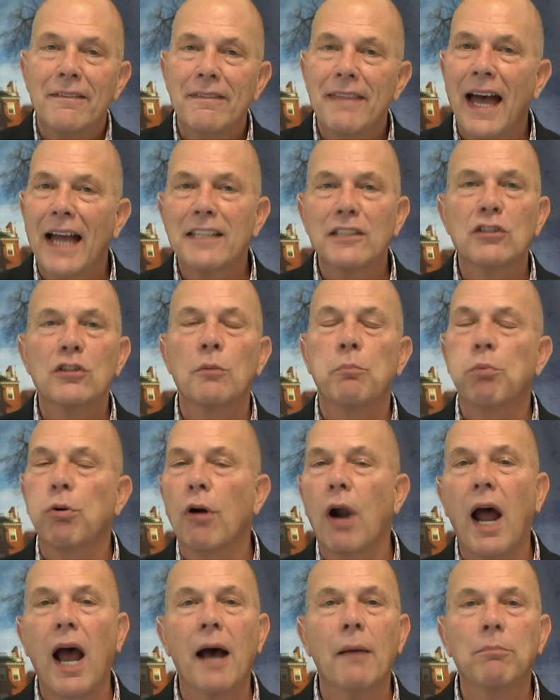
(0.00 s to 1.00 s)
That's the
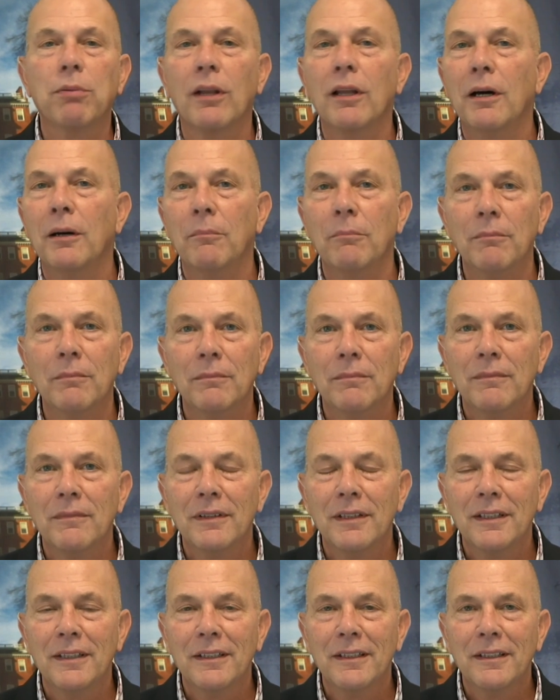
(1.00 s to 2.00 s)
problem.
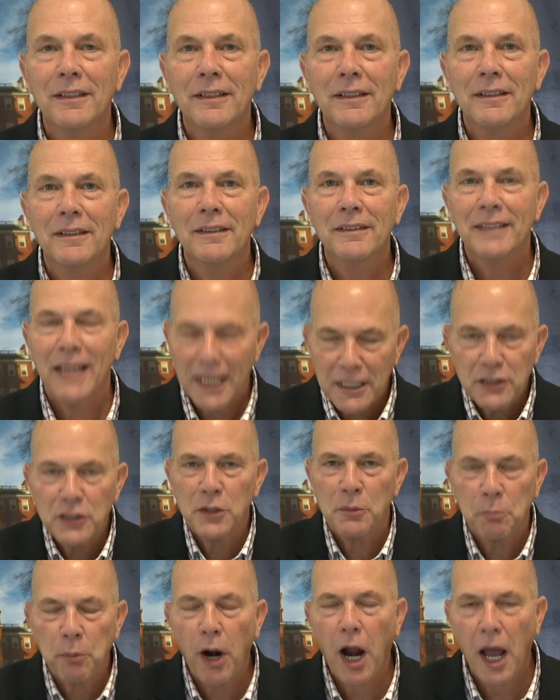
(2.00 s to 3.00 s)
That's
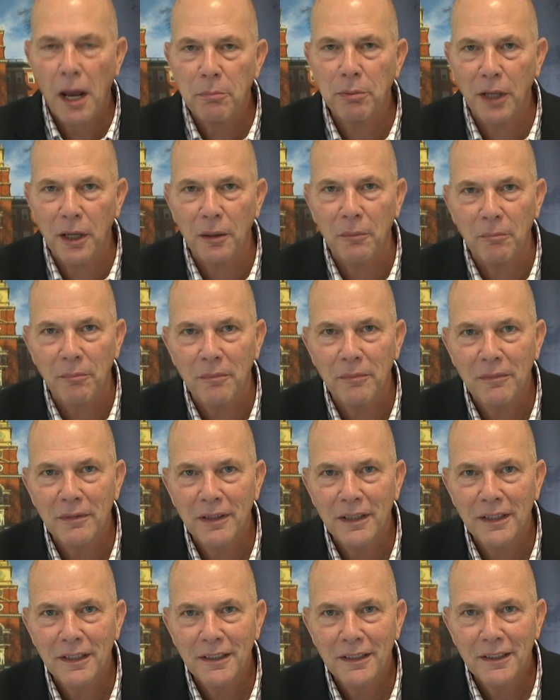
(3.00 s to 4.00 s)
the problem.
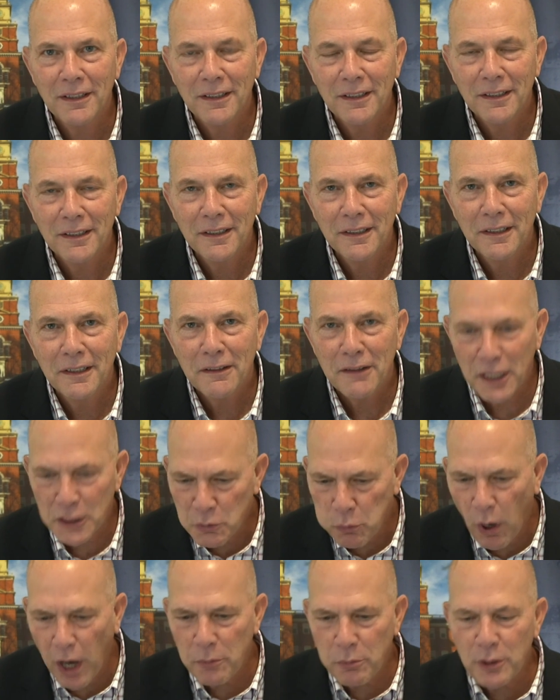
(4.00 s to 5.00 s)
That's
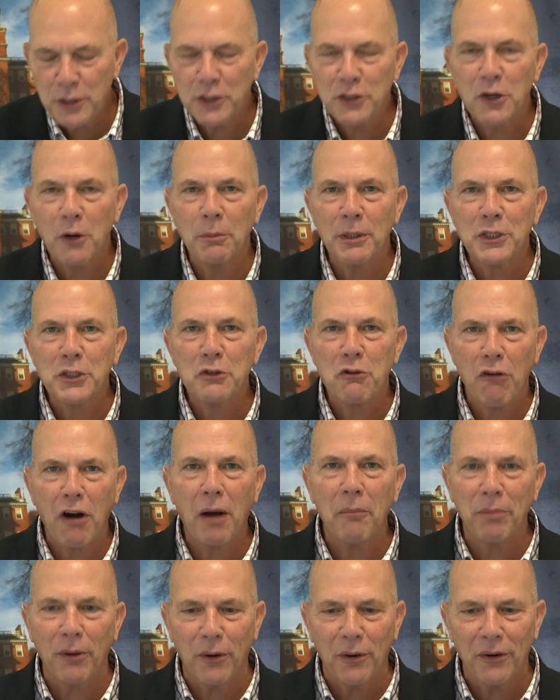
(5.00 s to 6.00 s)
why we're in so much
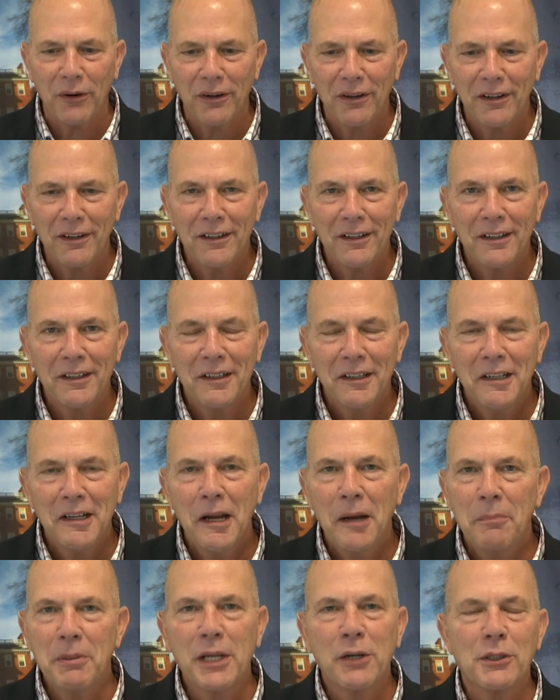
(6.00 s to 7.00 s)
trouble,
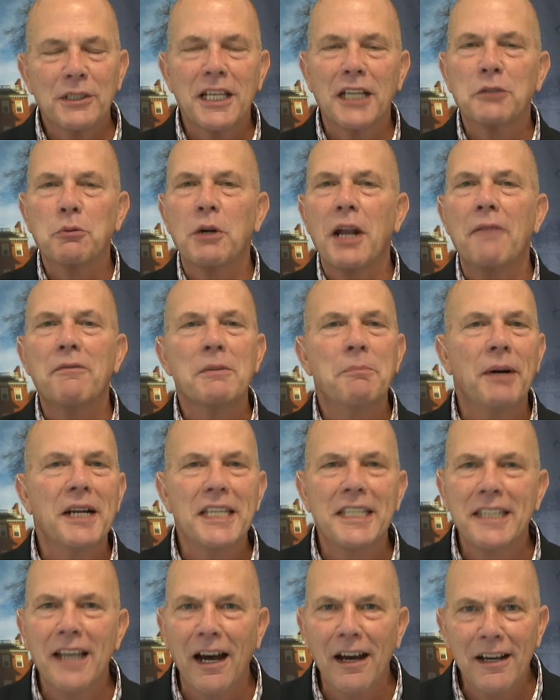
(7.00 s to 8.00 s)
because that's what everybody
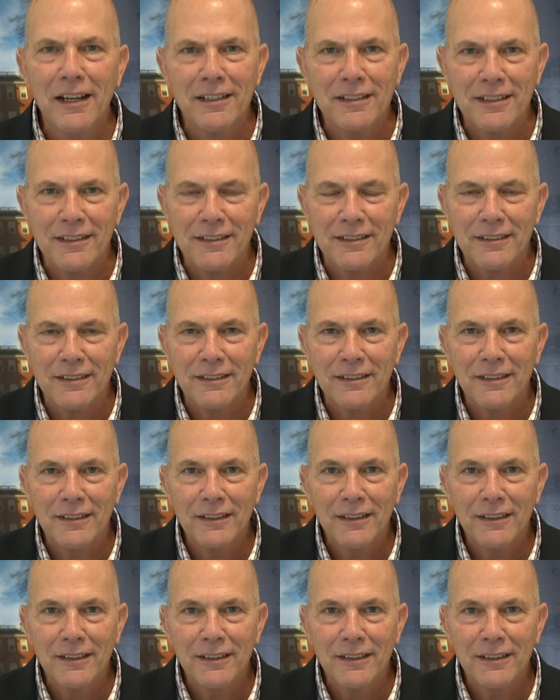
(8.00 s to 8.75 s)
does.